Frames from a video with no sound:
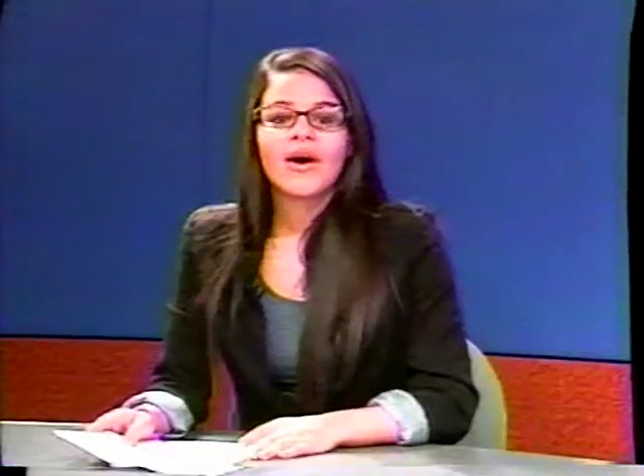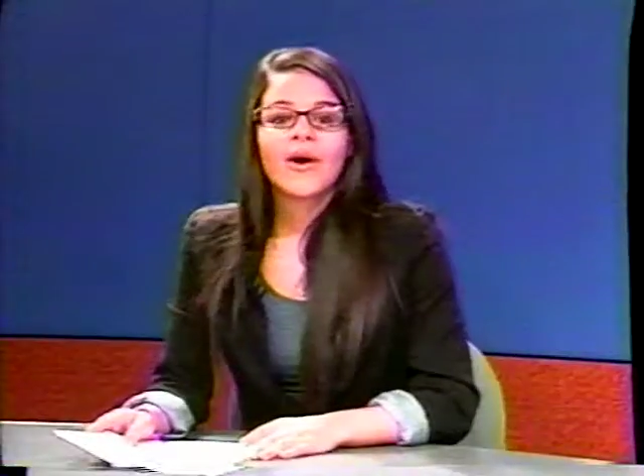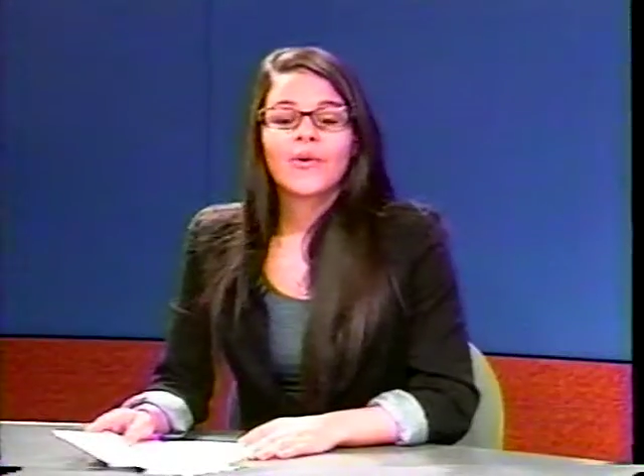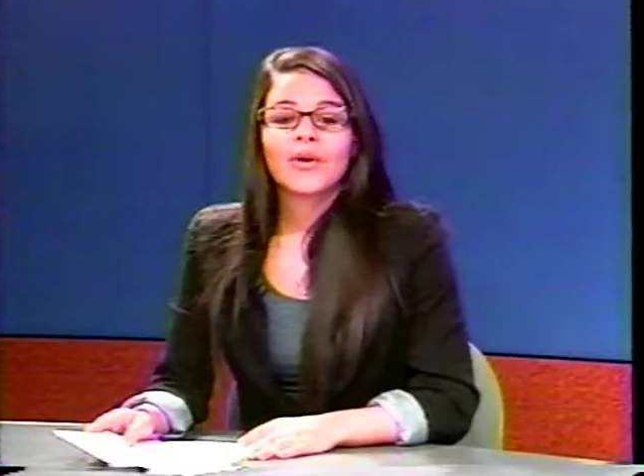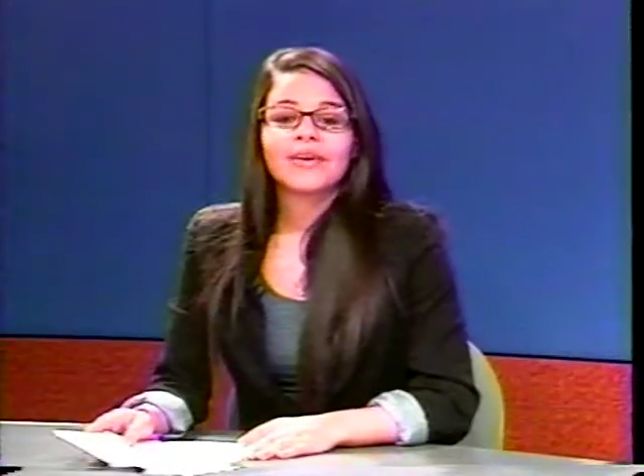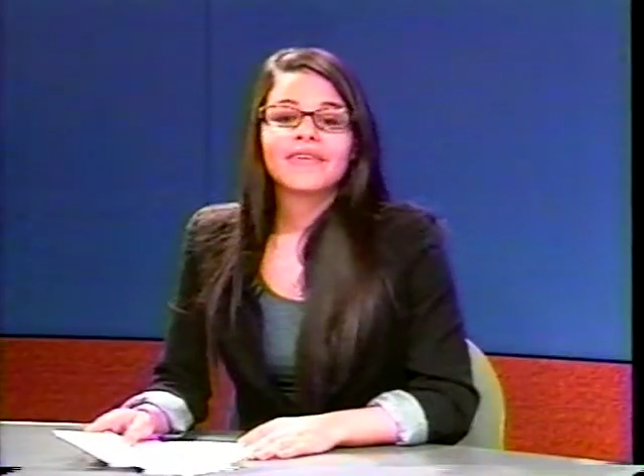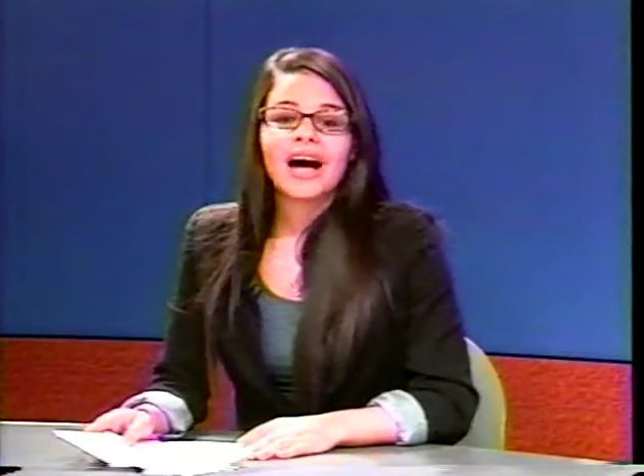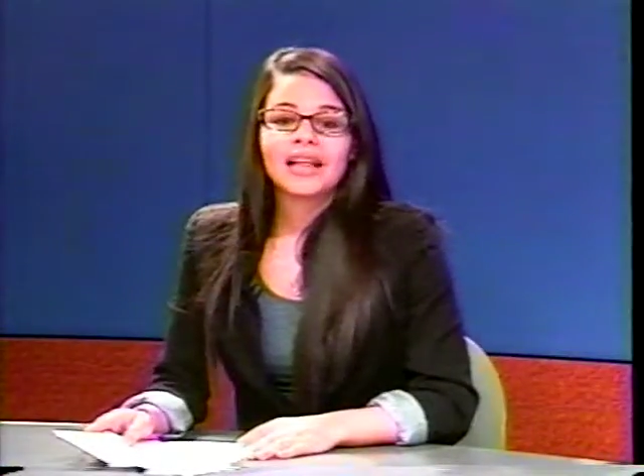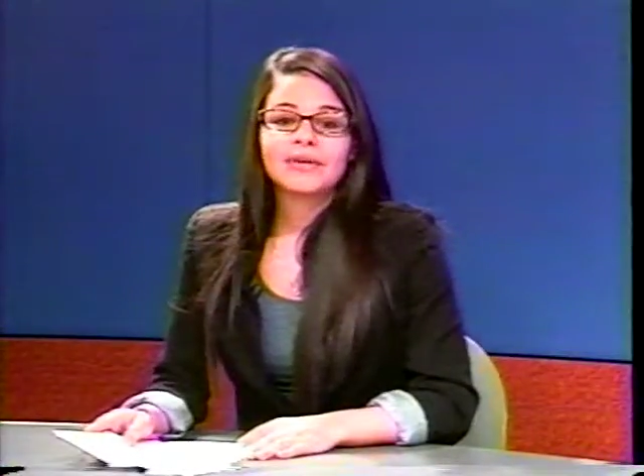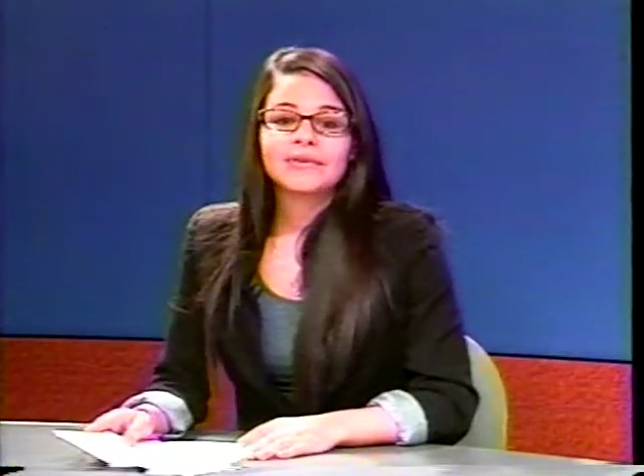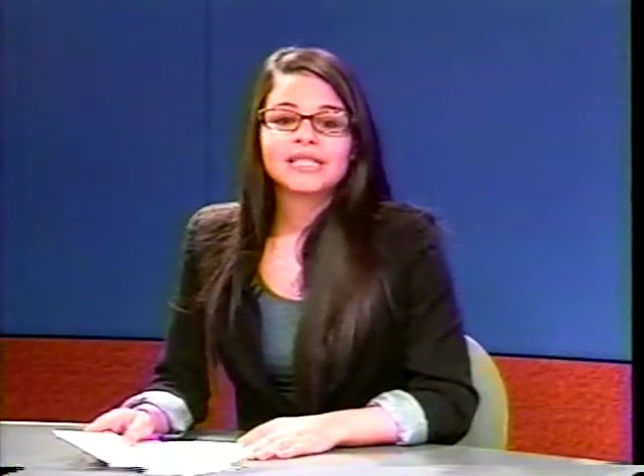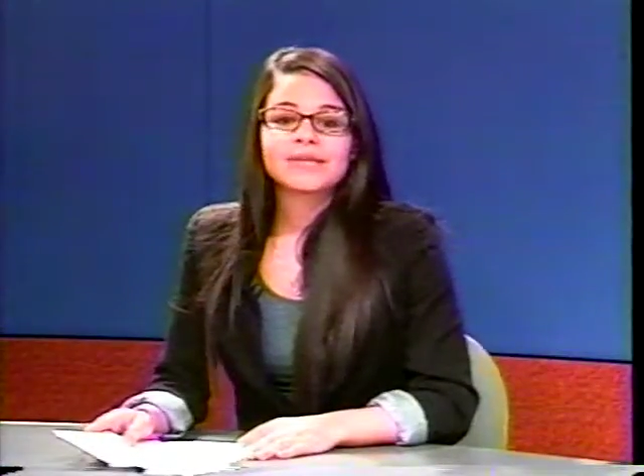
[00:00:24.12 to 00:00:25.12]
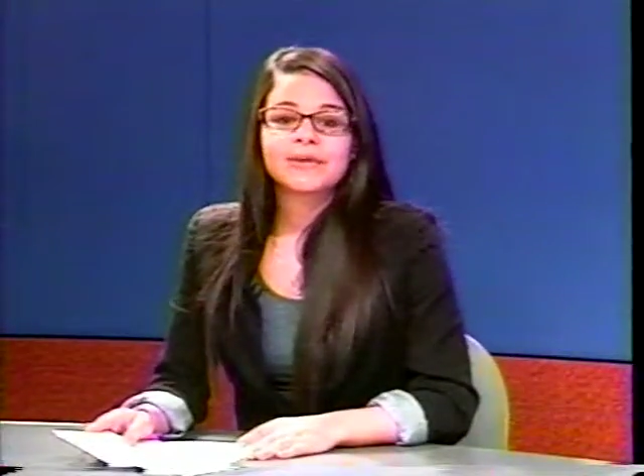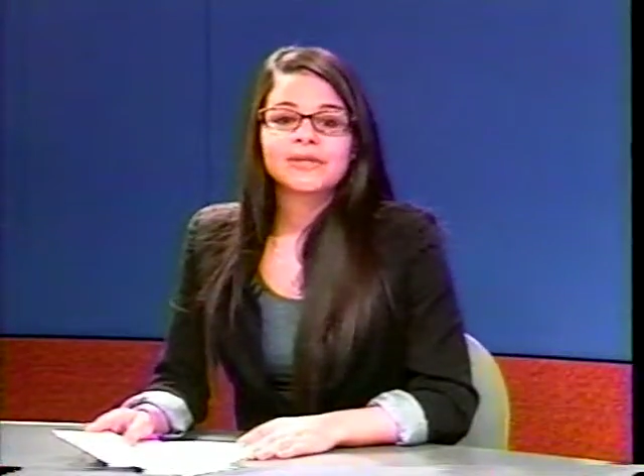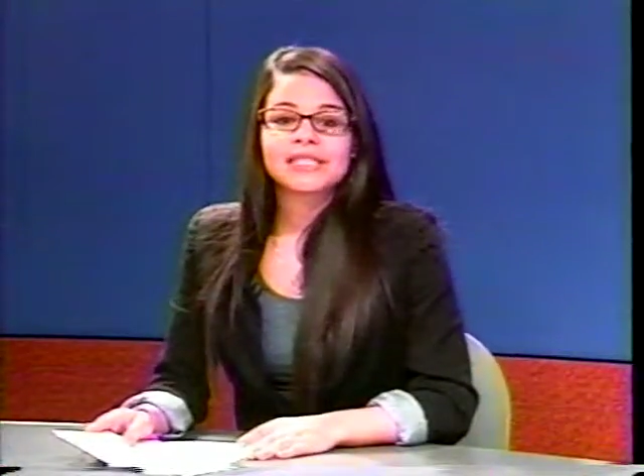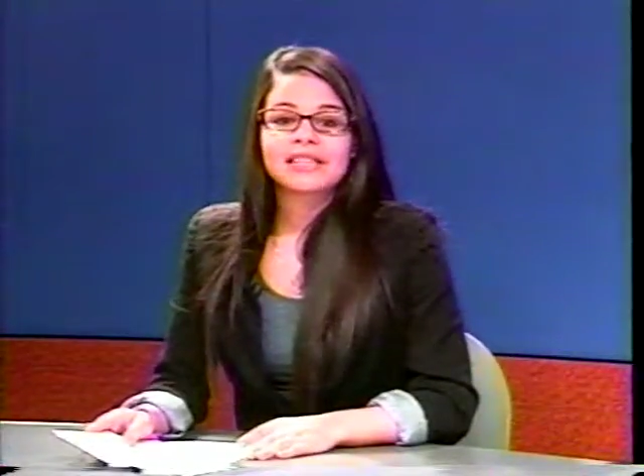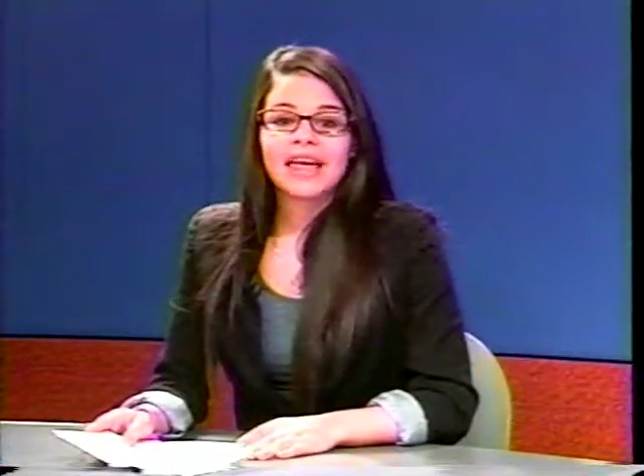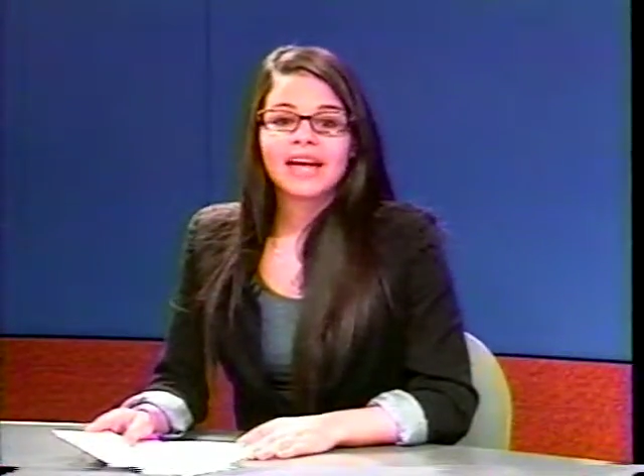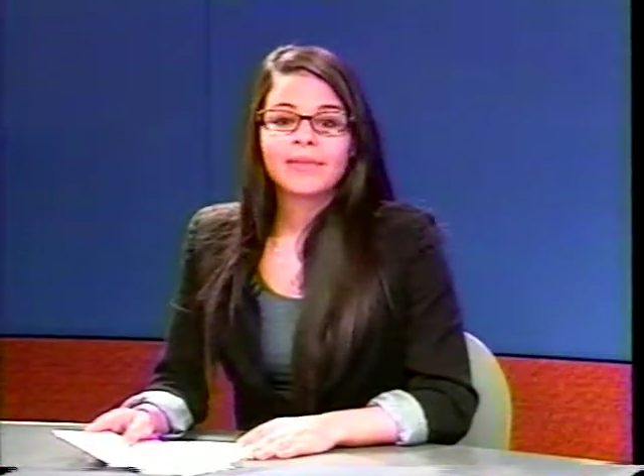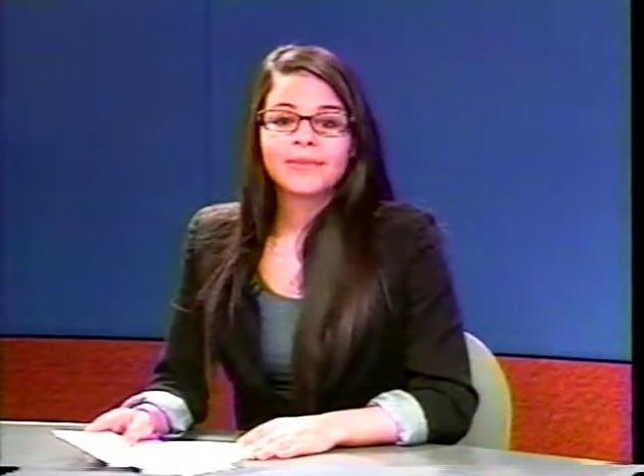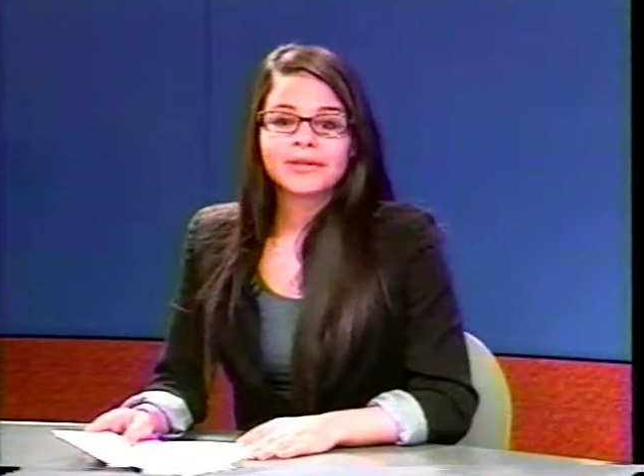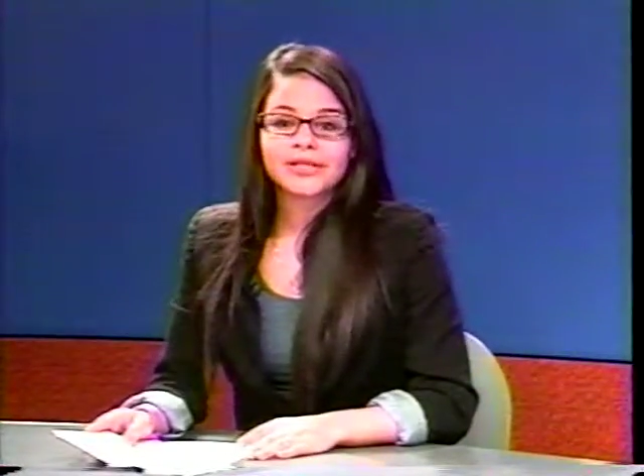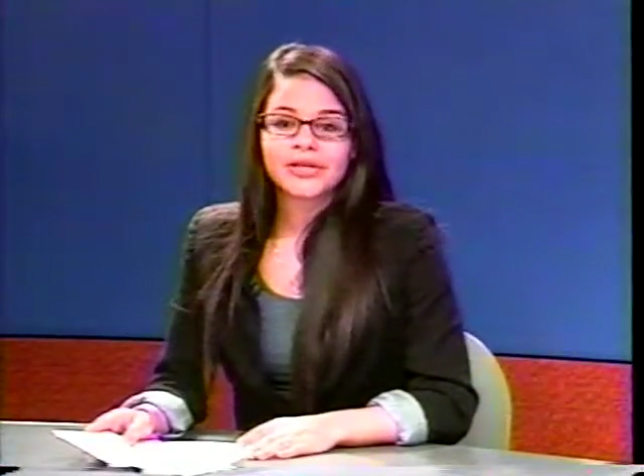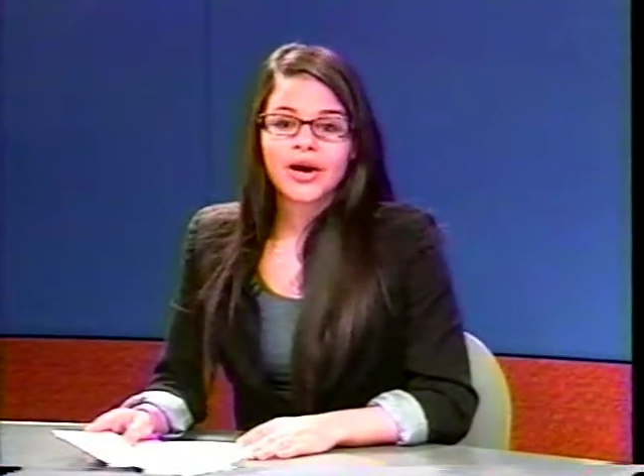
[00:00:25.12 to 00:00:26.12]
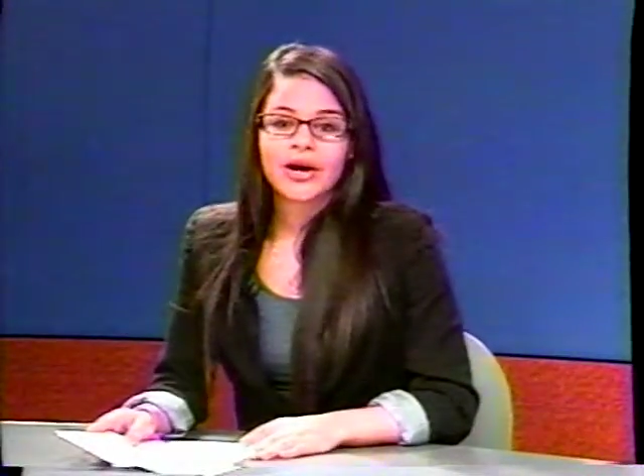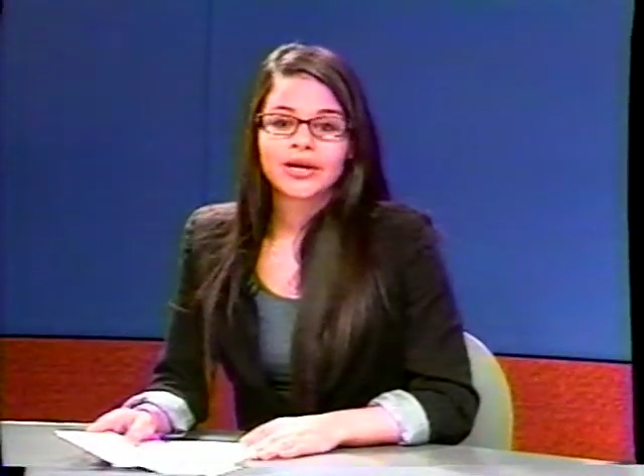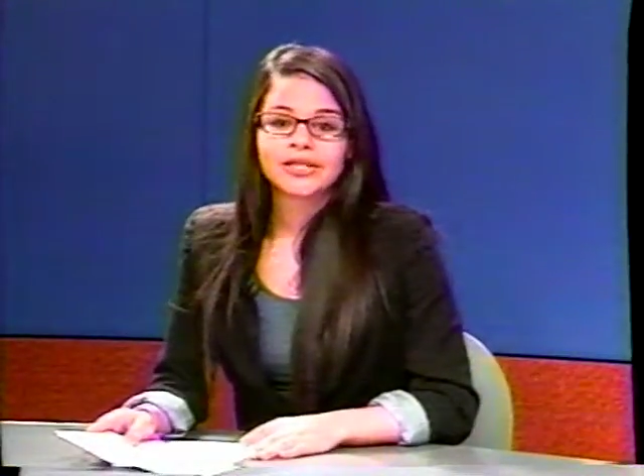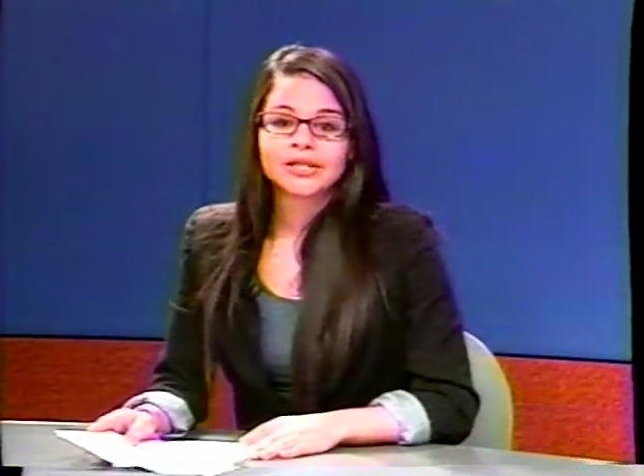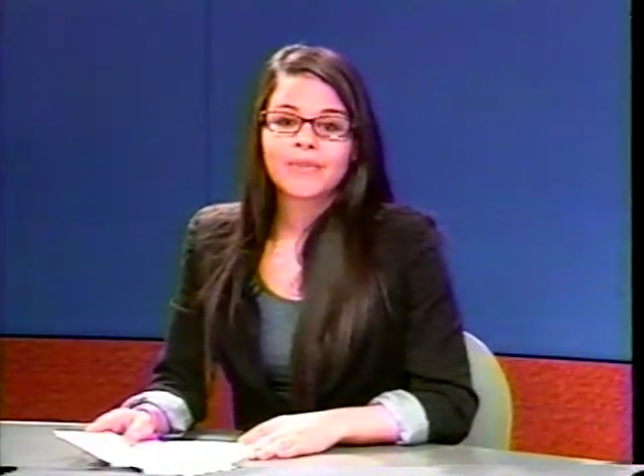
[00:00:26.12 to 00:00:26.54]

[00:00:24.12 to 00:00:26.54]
One of Hollywood's most thinkable stars,